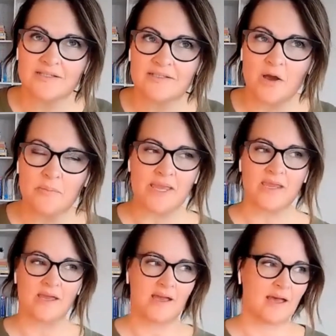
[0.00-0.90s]
Tell
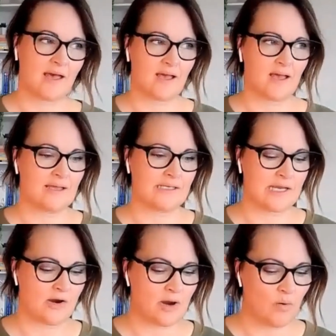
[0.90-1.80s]
me,
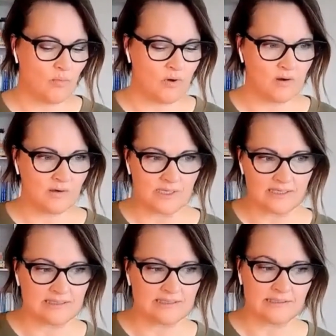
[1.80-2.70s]
Tara, what
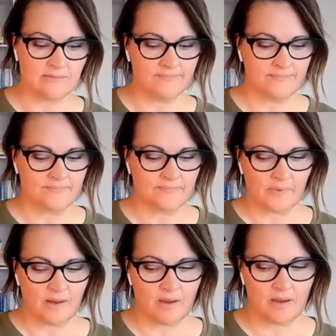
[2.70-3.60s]
is
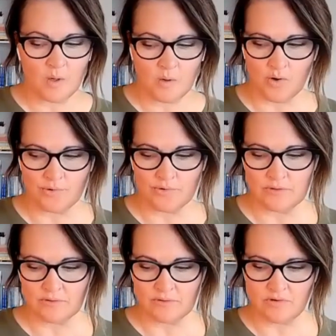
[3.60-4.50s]
a quote
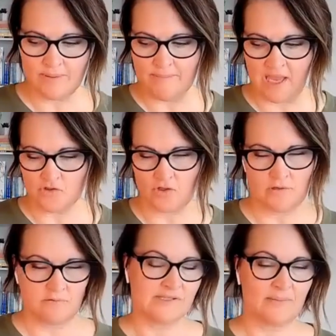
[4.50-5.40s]
or a
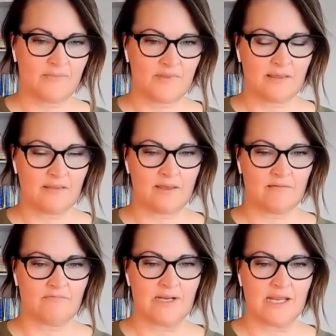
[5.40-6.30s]
mantra or something
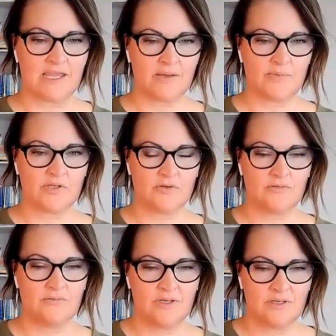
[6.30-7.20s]
that really keeps
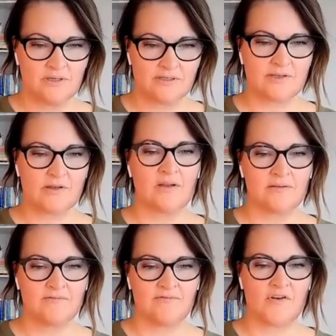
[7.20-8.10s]
you
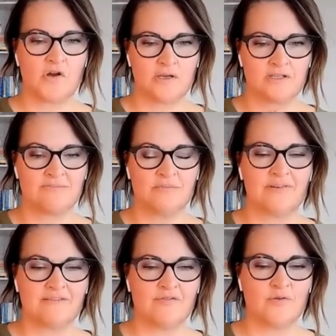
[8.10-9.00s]
solid, focused,
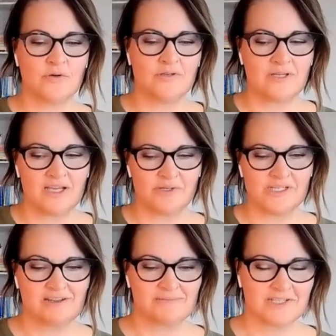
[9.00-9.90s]
moving forward when
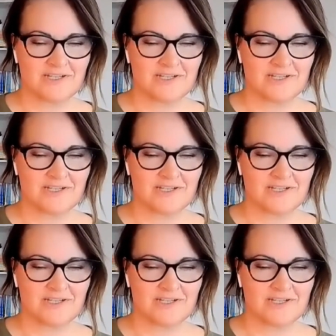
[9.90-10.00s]
times are